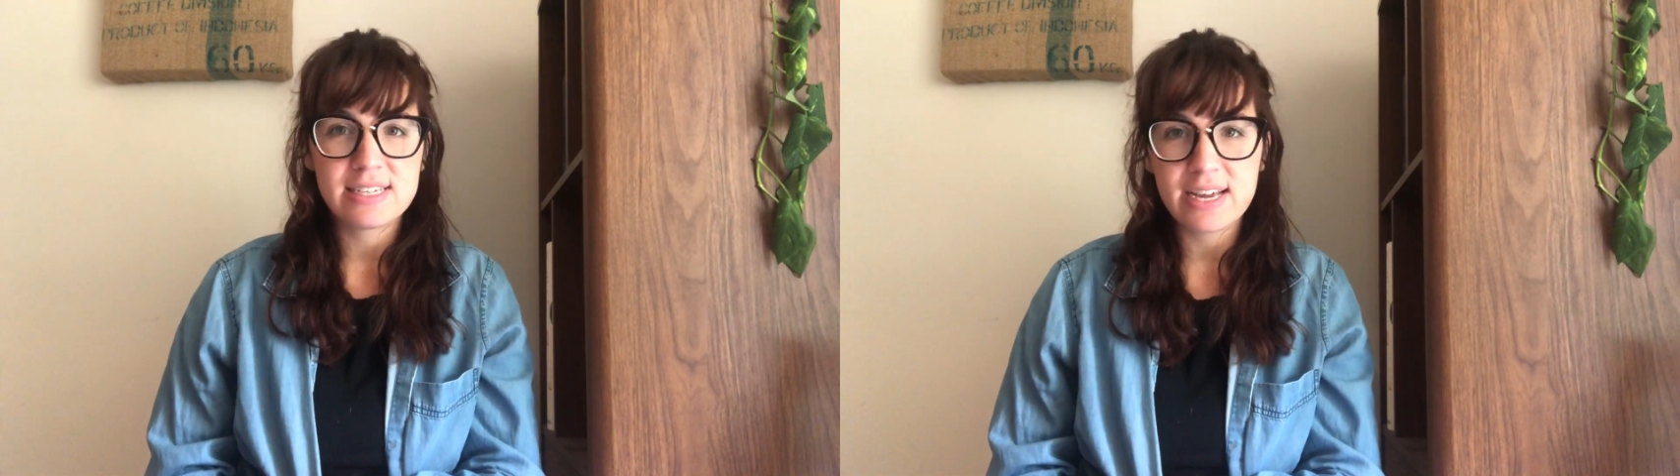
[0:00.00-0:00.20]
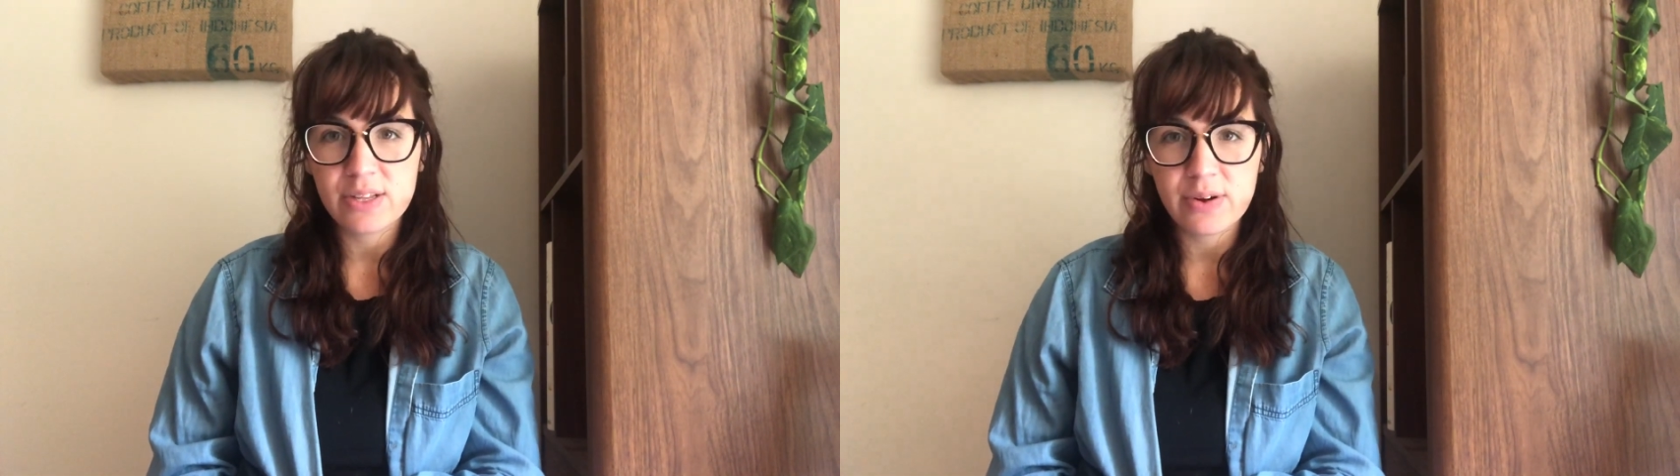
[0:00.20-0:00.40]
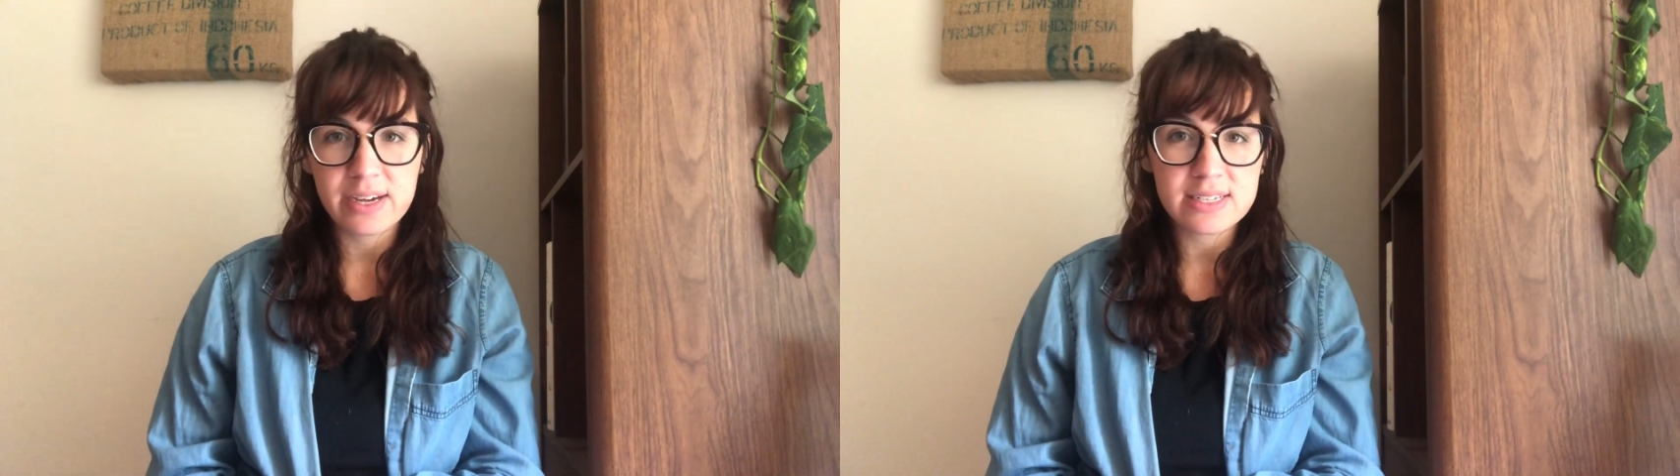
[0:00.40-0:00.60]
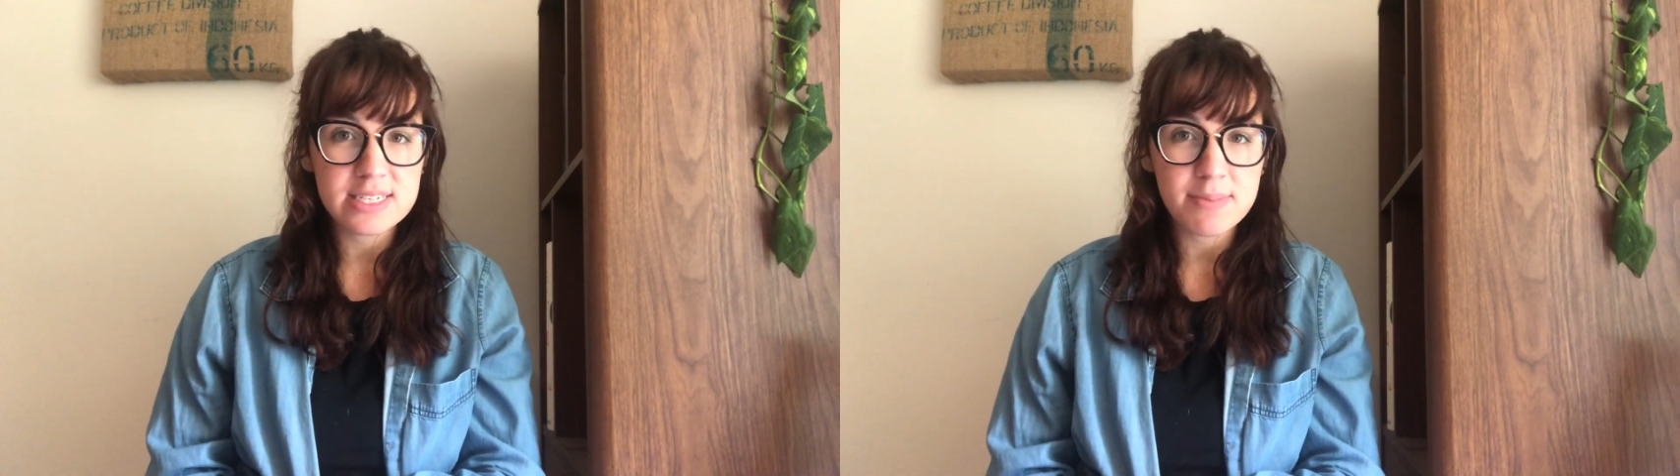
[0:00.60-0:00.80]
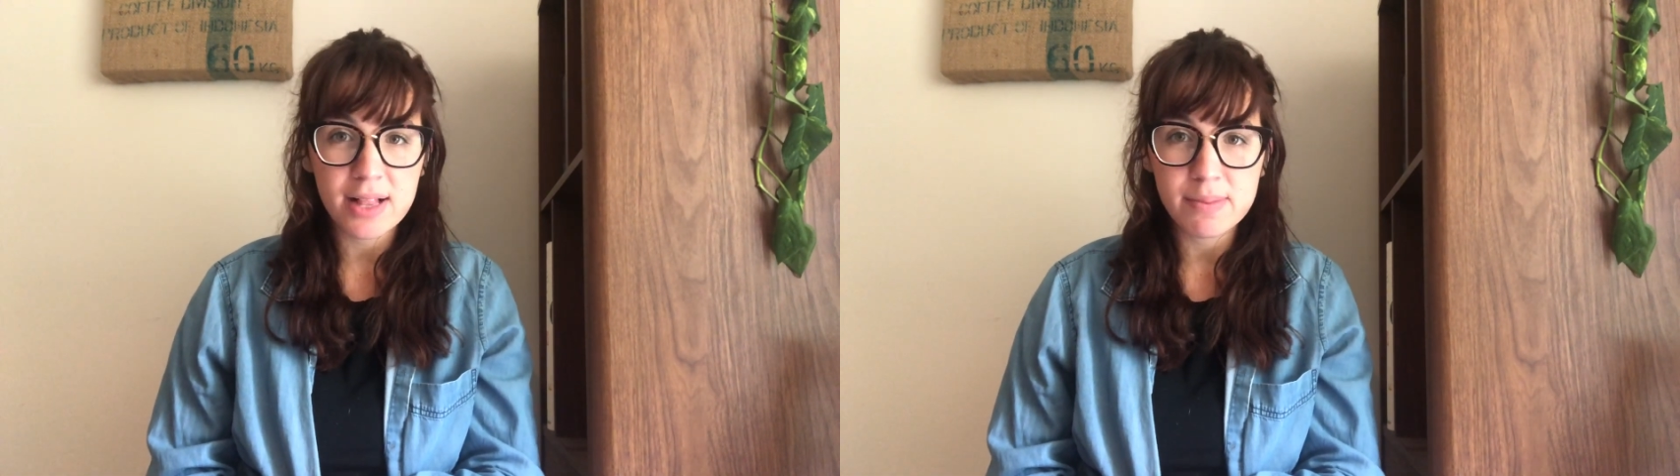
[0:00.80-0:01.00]
tailoring
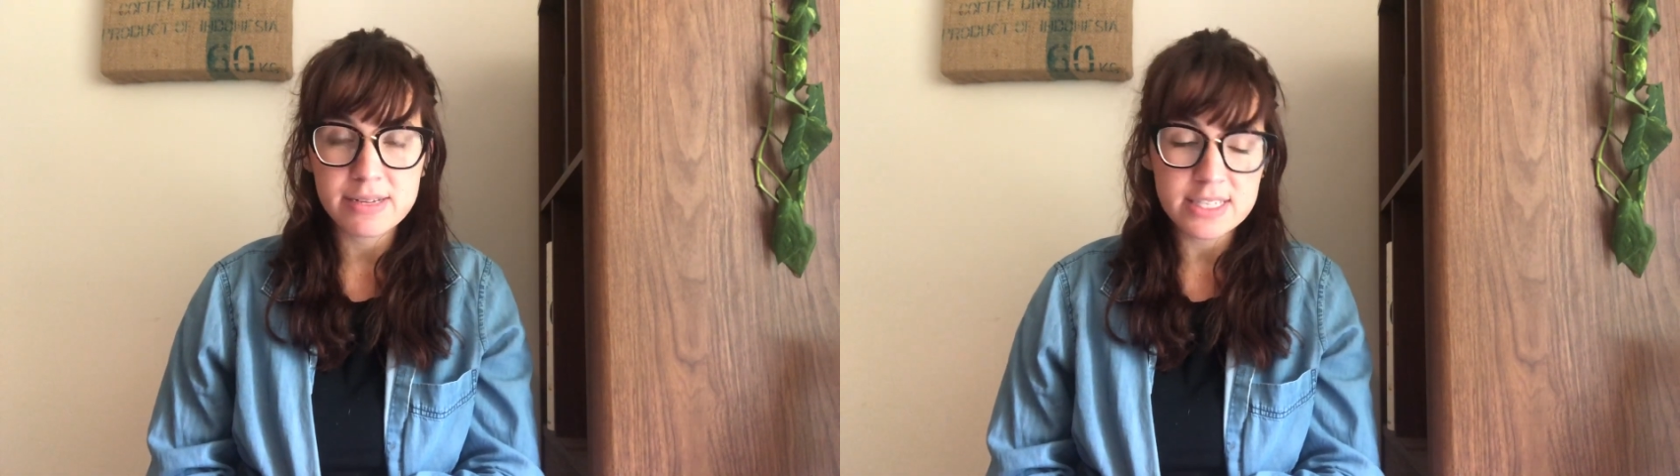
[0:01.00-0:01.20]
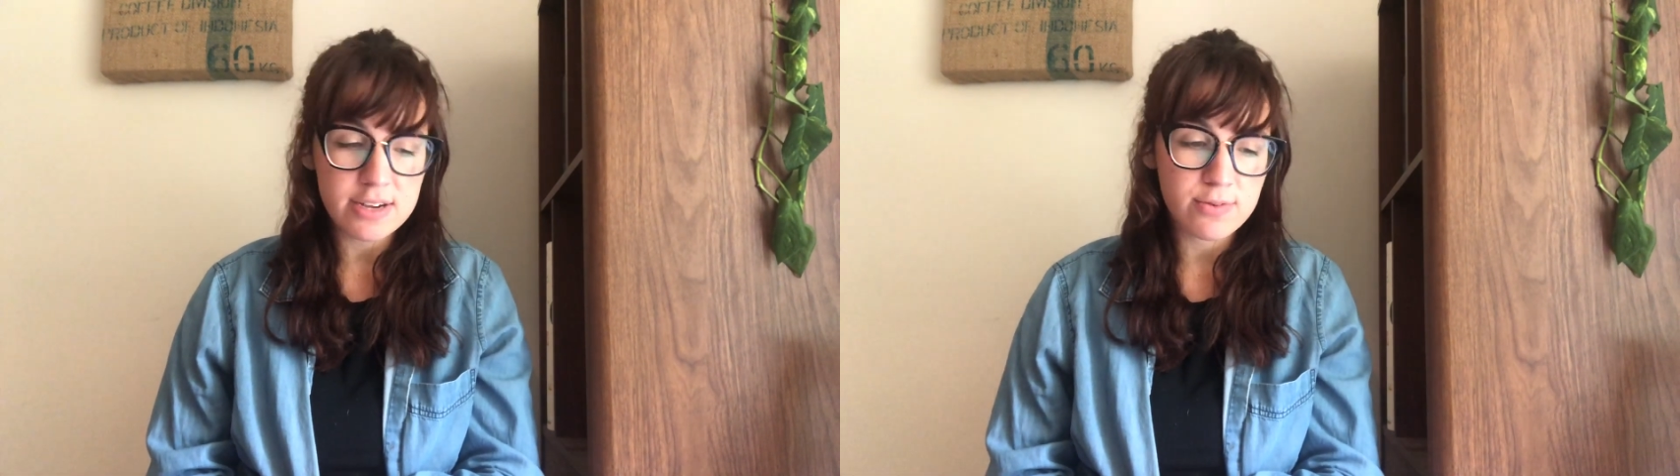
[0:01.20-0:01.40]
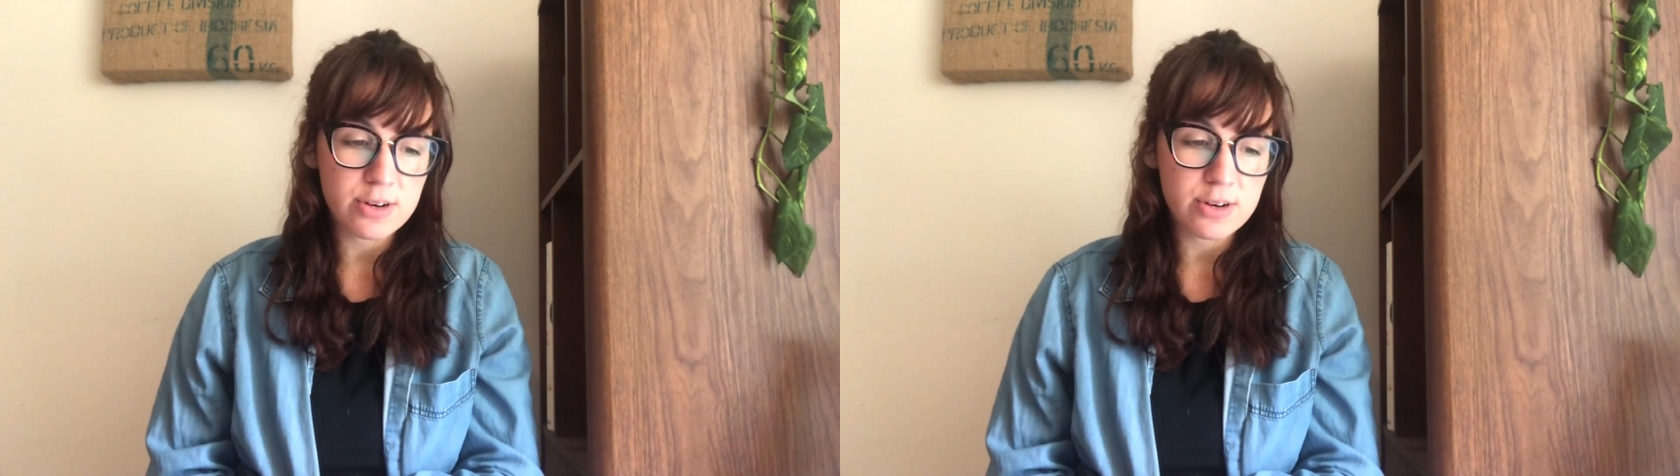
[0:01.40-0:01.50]
some elements of